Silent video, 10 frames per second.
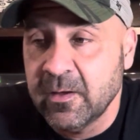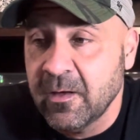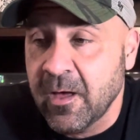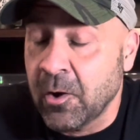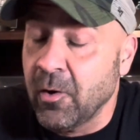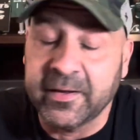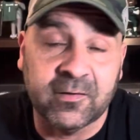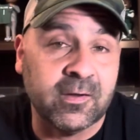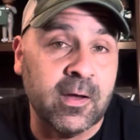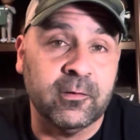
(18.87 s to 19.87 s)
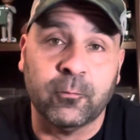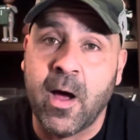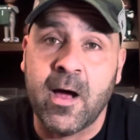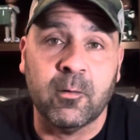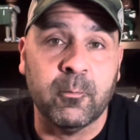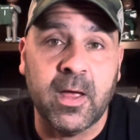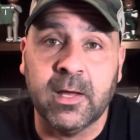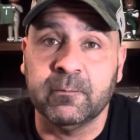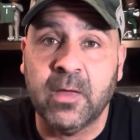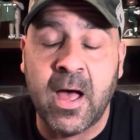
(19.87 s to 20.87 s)
And all I can say is, wow,
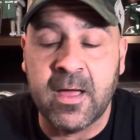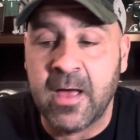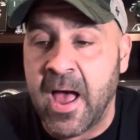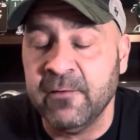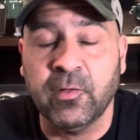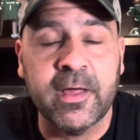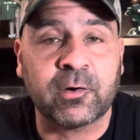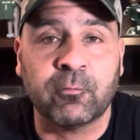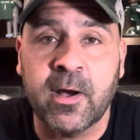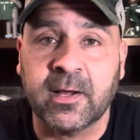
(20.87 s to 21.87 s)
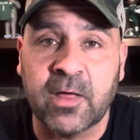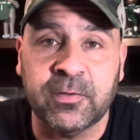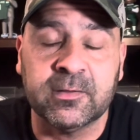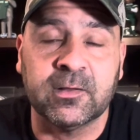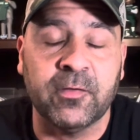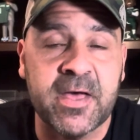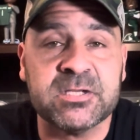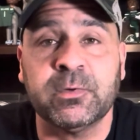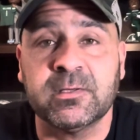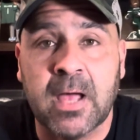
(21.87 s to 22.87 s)
man. I, I've liked Reddick, I think, the
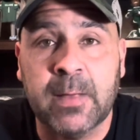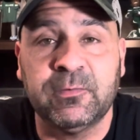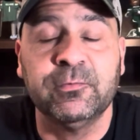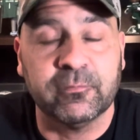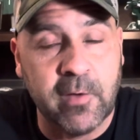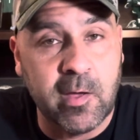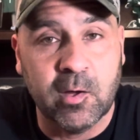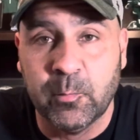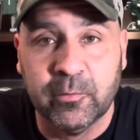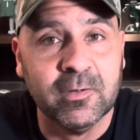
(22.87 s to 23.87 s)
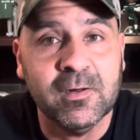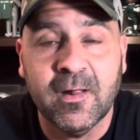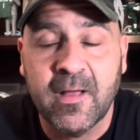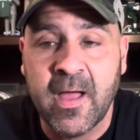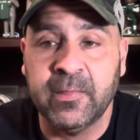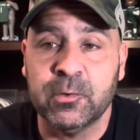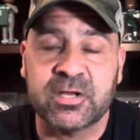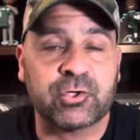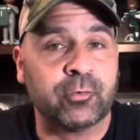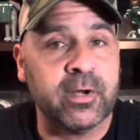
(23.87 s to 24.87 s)
last three times he was available, and there was
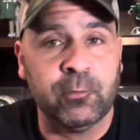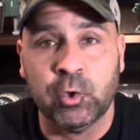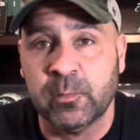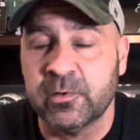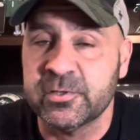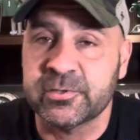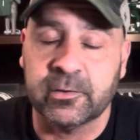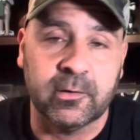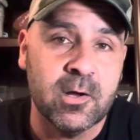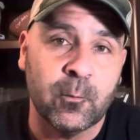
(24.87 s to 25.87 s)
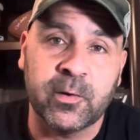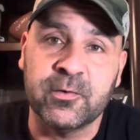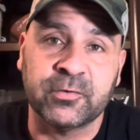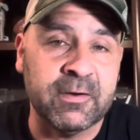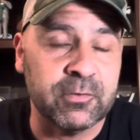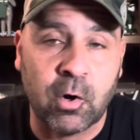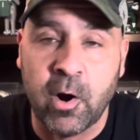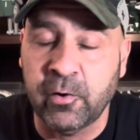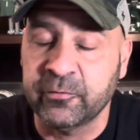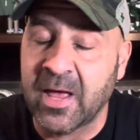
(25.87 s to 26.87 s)
like trade rumors or when he was leaving the
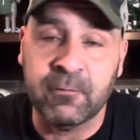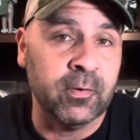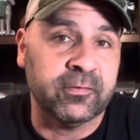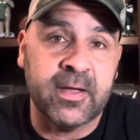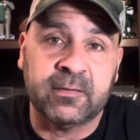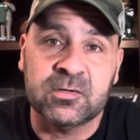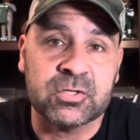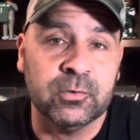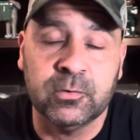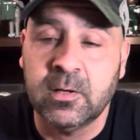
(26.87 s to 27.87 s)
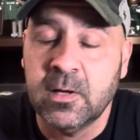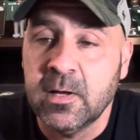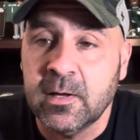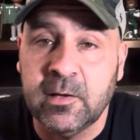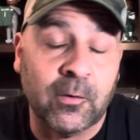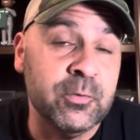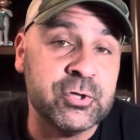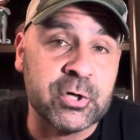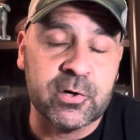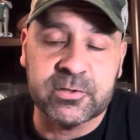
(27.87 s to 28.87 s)
Cardinals. I've always liked this dude. He's from New
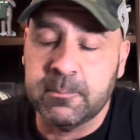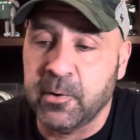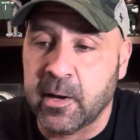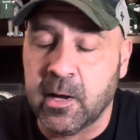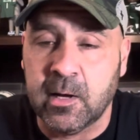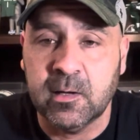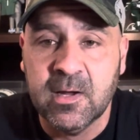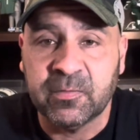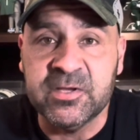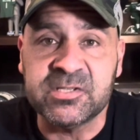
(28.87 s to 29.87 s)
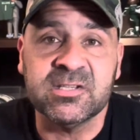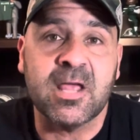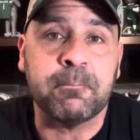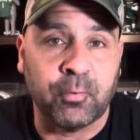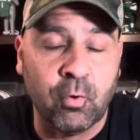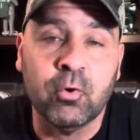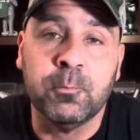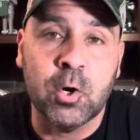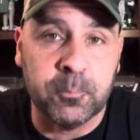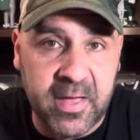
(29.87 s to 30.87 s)
Jersey, but... uh this is a Pro
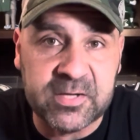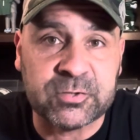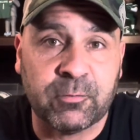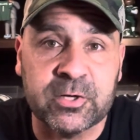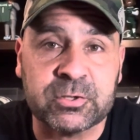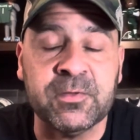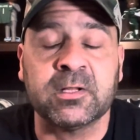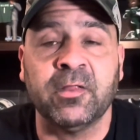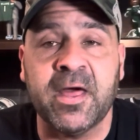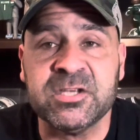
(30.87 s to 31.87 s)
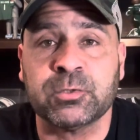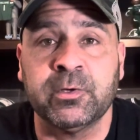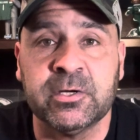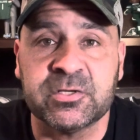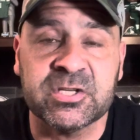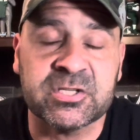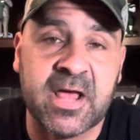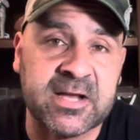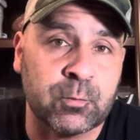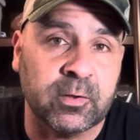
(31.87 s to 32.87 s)
Bowl pass rusher. I think the last three years his
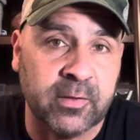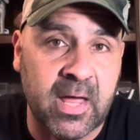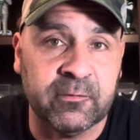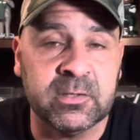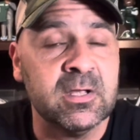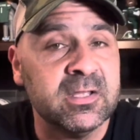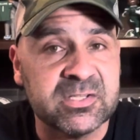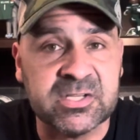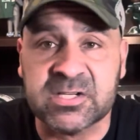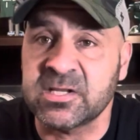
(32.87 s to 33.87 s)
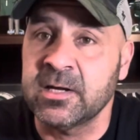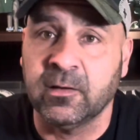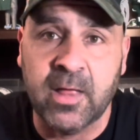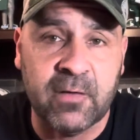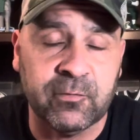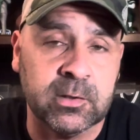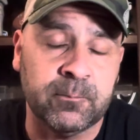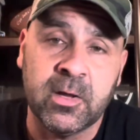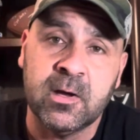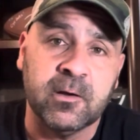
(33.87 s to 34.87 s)
sacks were 11, 16, and 11.